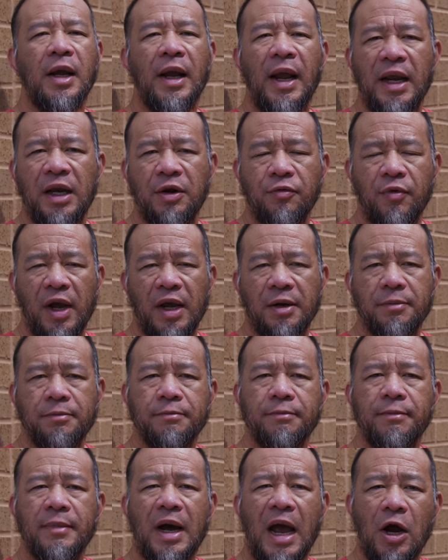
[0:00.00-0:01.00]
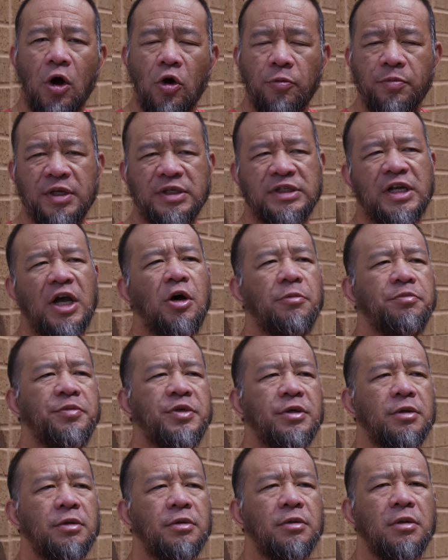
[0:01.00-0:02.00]
Anyway, I hope this
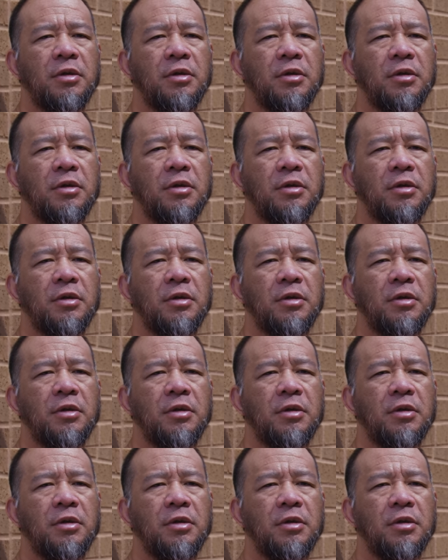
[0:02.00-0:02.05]
helped.